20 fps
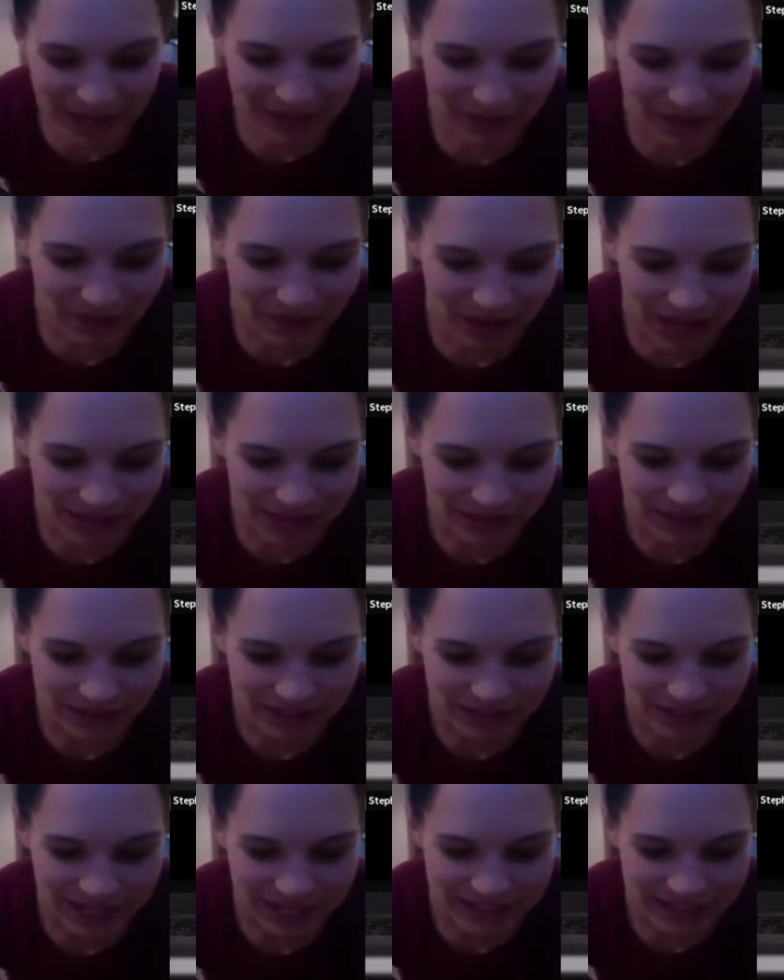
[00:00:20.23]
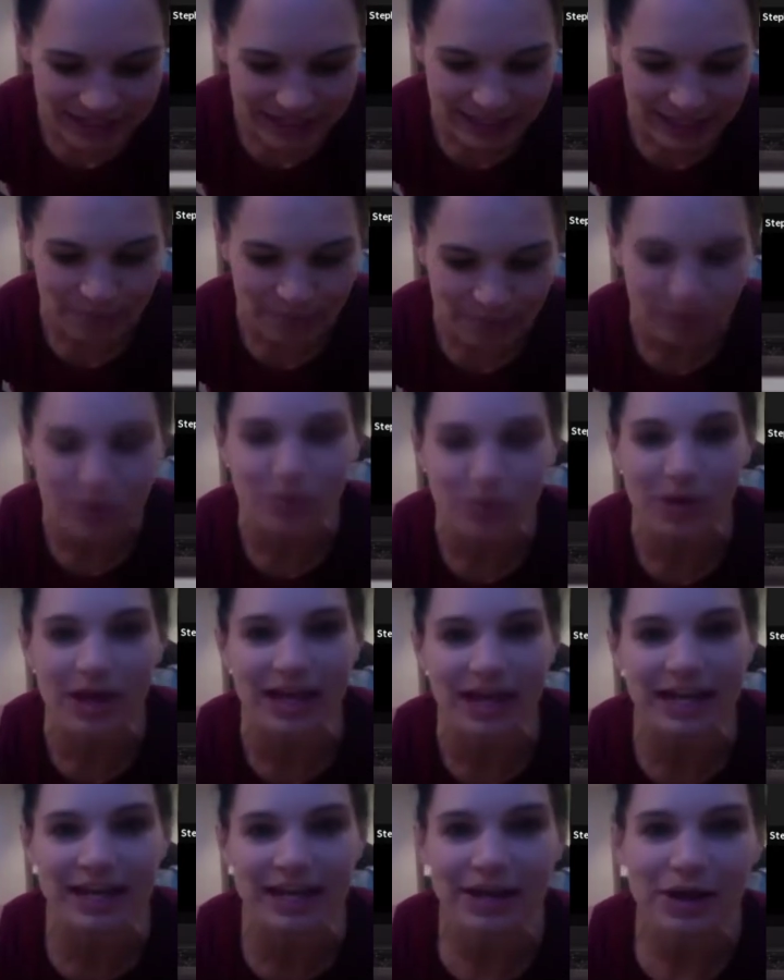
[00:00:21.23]
So, exercise number
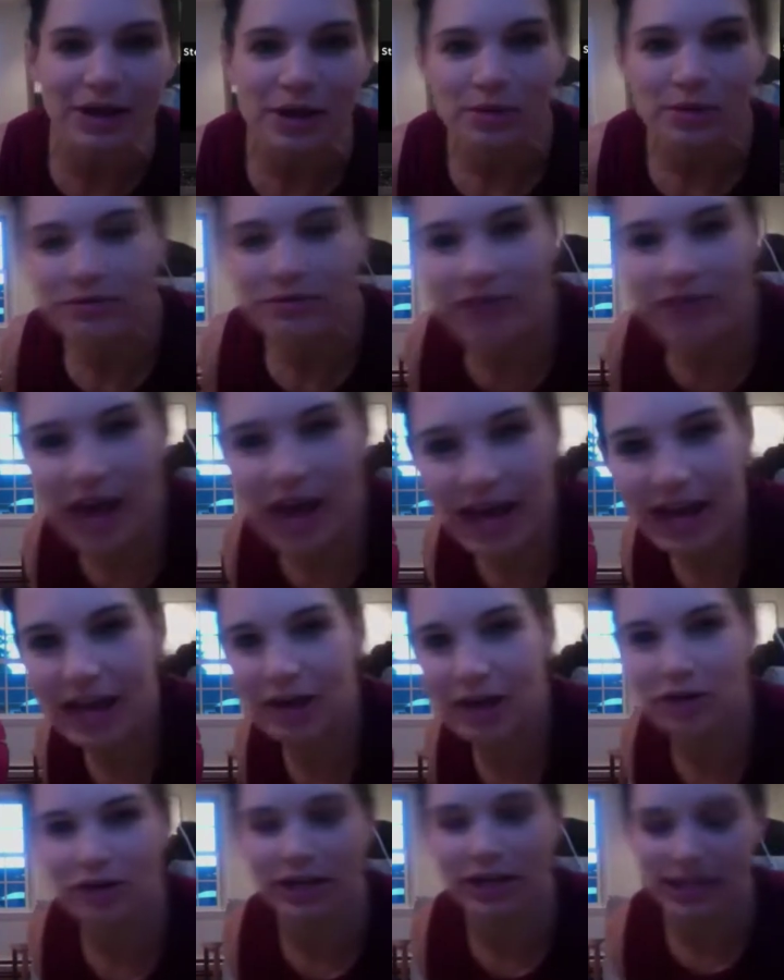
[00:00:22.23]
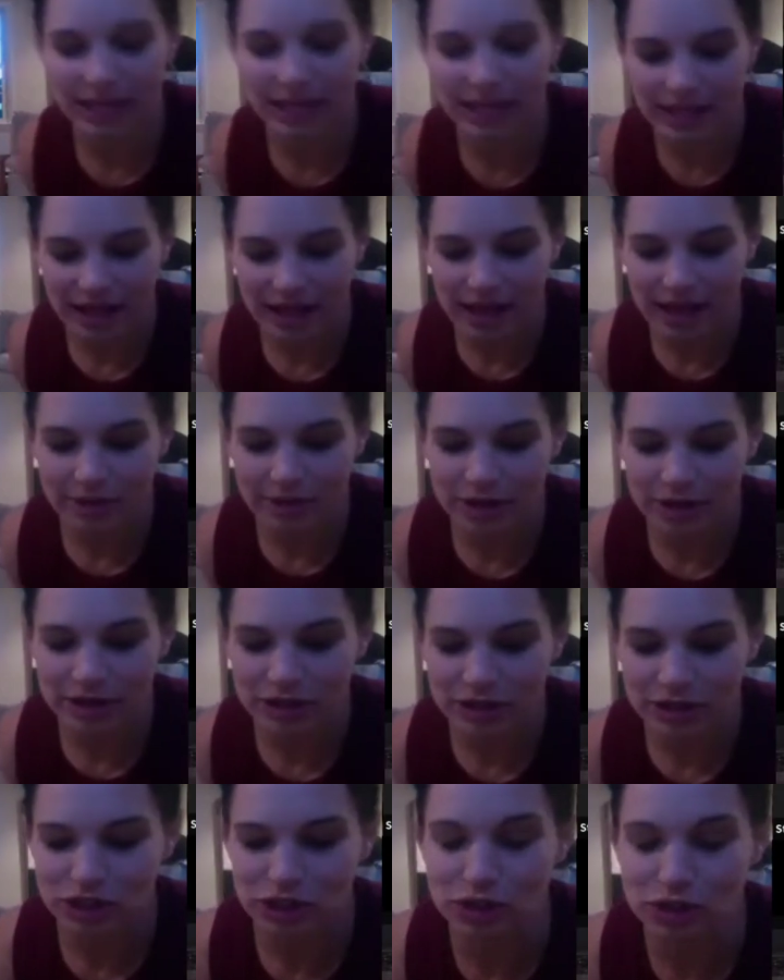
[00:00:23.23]
one, we've got a cricket climber
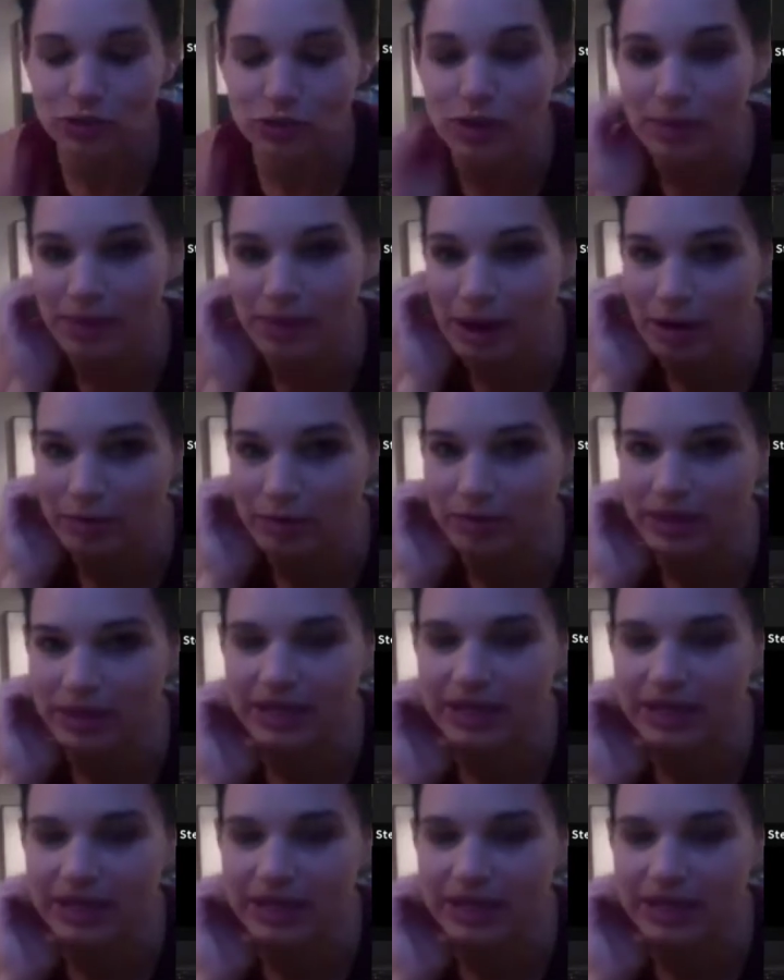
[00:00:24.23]
to a power plank.